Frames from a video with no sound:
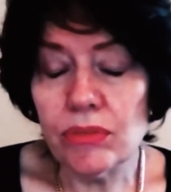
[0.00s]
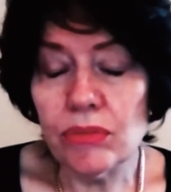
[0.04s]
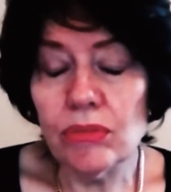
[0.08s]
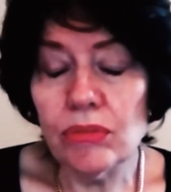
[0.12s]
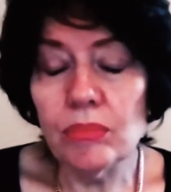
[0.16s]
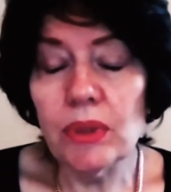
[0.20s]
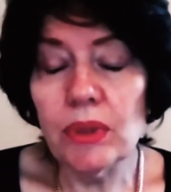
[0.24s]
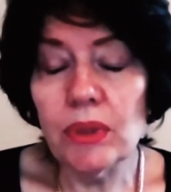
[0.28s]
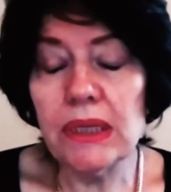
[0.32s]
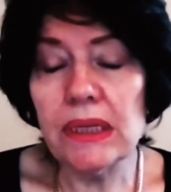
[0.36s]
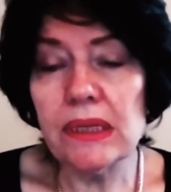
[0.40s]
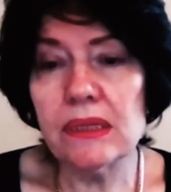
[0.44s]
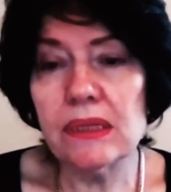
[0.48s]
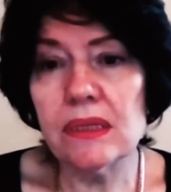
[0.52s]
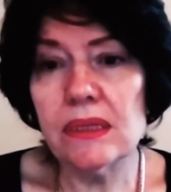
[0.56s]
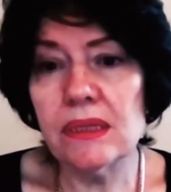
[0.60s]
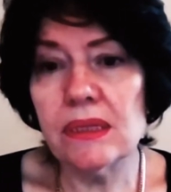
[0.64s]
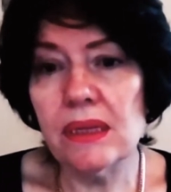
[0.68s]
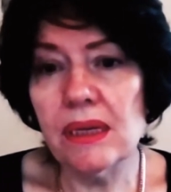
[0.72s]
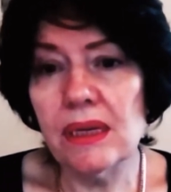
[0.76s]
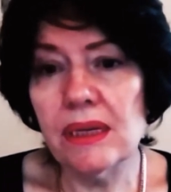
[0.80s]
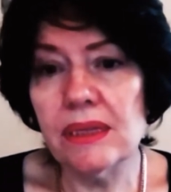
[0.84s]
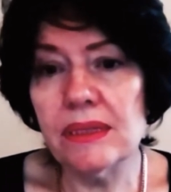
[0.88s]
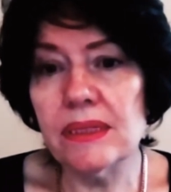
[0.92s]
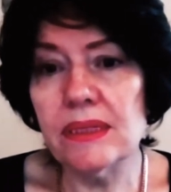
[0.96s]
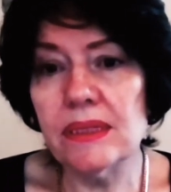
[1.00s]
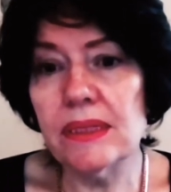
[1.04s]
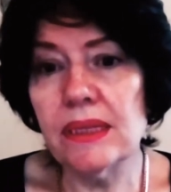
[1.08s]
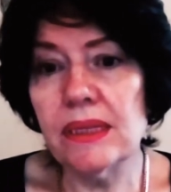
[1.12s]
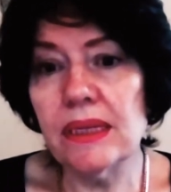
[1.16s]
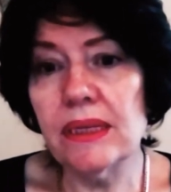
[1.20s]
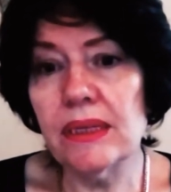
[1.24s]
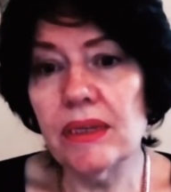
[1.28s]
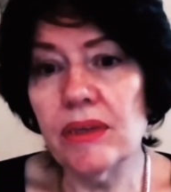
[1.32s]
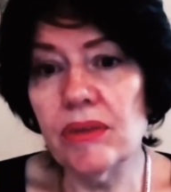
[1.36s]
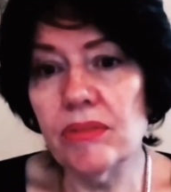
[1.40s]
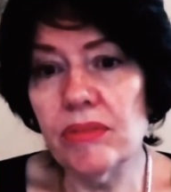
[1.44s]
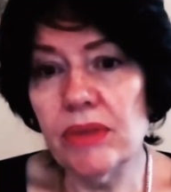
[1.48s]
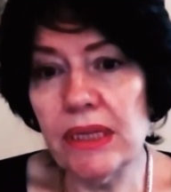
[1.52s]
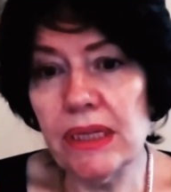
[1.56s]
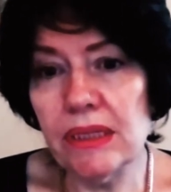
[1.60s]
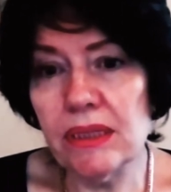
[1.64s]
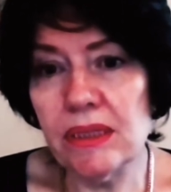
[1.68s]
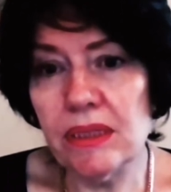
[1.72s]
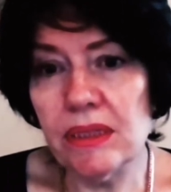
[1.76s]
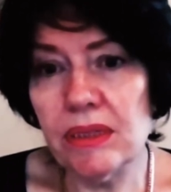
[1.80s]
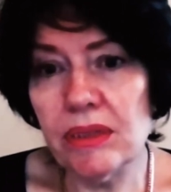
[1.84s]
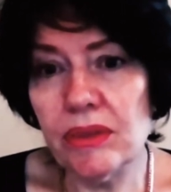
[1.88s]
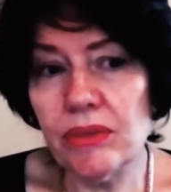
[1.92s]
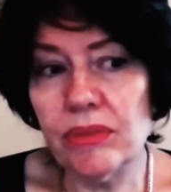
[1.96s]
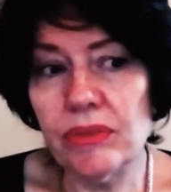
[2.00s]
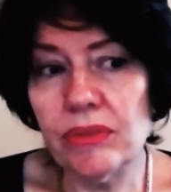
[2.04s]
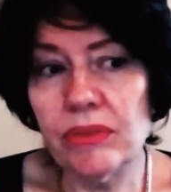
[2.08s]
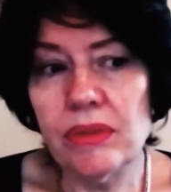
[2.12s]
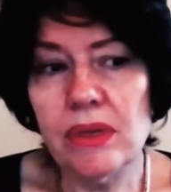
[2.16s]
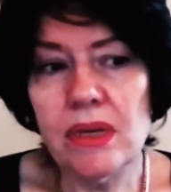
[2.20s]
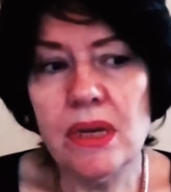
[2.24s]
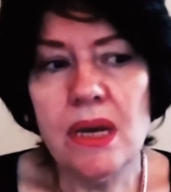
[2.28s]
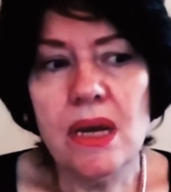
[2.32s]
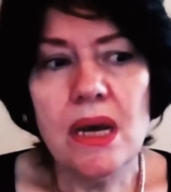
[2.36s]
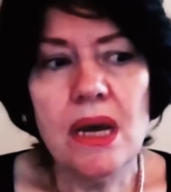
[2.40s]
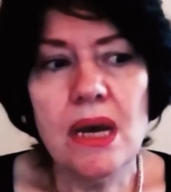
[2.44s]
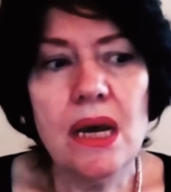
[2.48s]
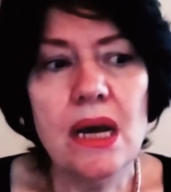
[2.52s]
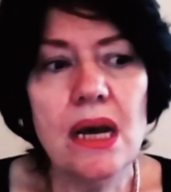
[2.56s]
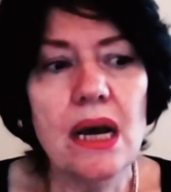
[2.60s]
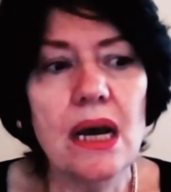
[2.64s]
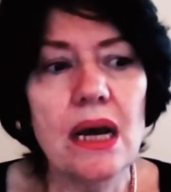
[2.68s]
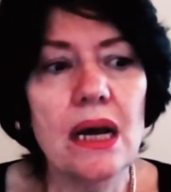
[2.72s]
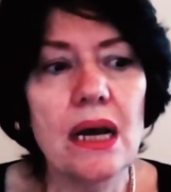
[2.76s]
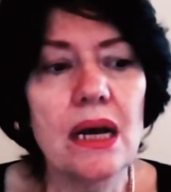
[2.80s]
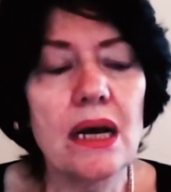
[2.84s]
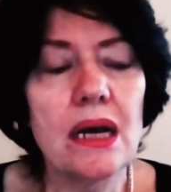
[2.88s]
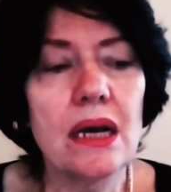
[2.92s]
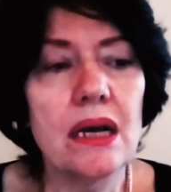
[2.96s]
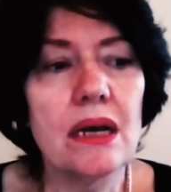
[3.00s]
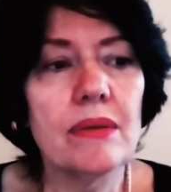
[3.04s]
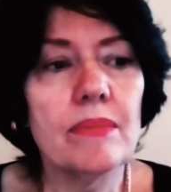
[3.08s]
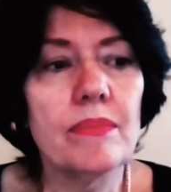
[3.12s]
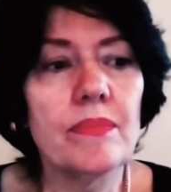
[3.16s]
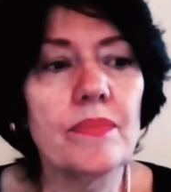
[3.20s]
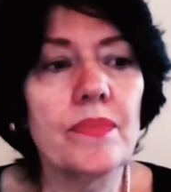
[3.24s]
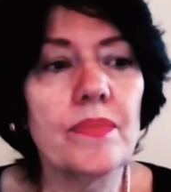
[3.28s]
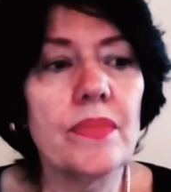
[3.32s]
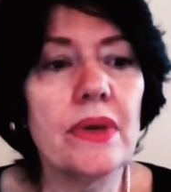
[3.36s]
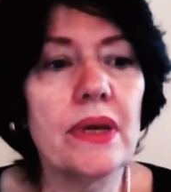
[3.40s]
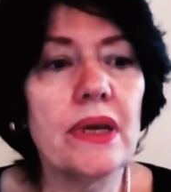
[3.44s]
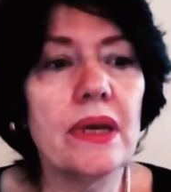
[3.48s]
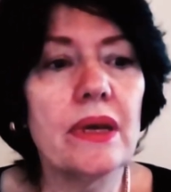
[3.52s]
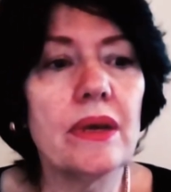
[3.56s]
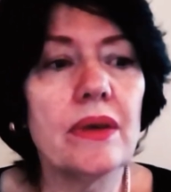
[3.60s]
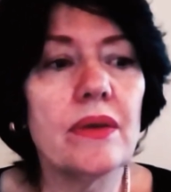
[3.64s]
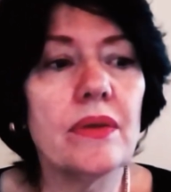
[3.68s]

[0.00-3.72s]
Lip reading: normal exercises that you need to do.